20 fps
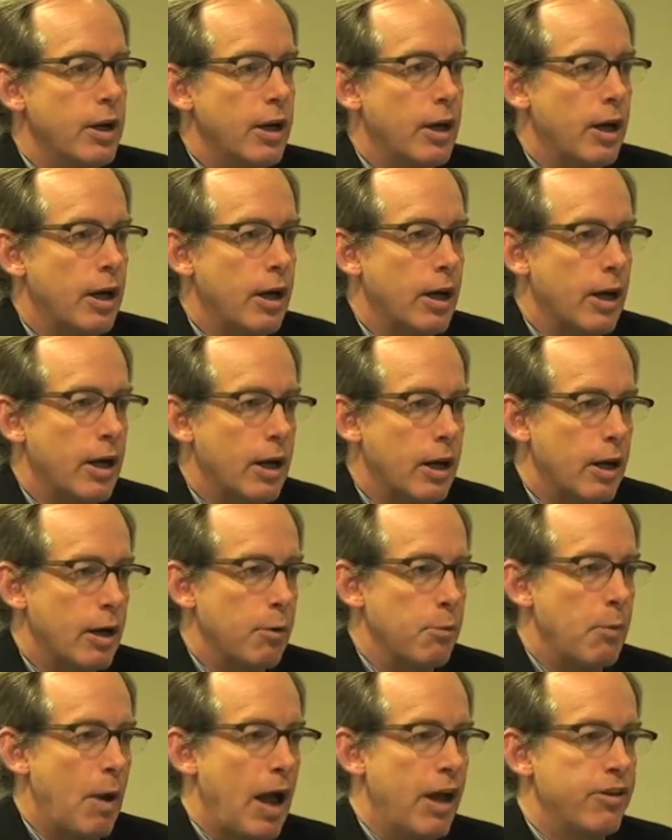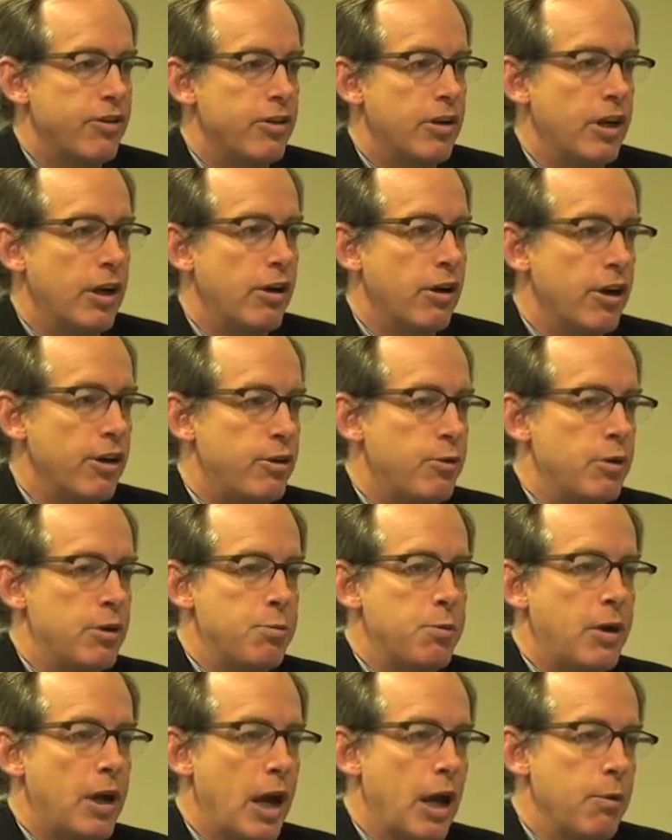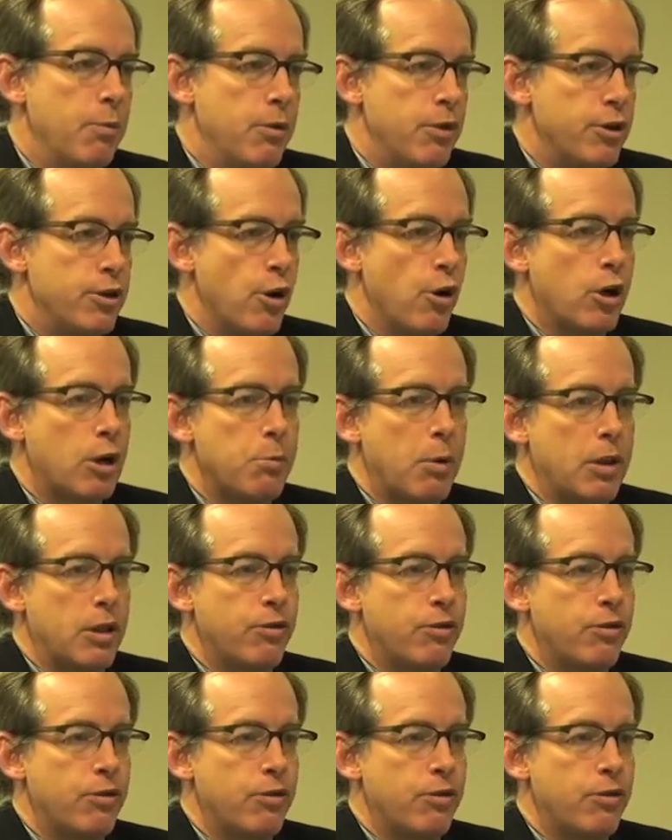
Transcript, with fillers: uh, Mass in English, which began with a joke about